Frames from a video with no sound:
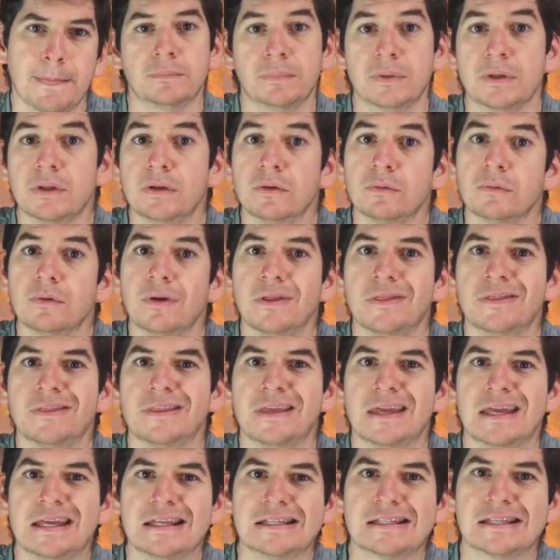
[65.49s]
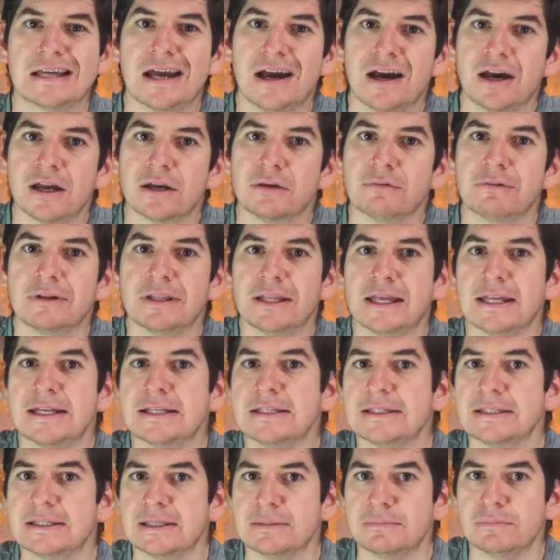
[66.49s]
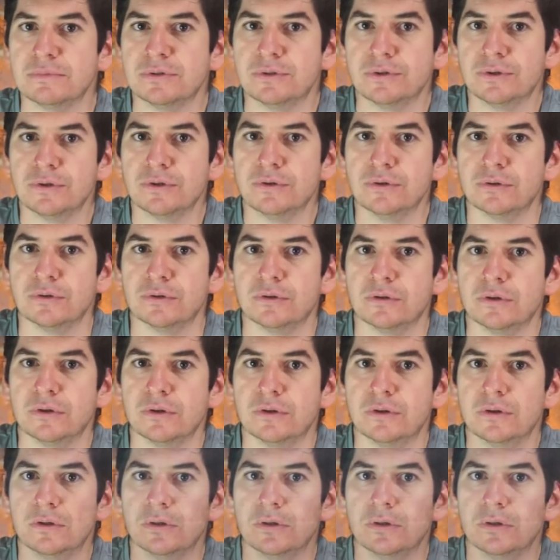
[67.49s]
But you know what? There is karting related sims too.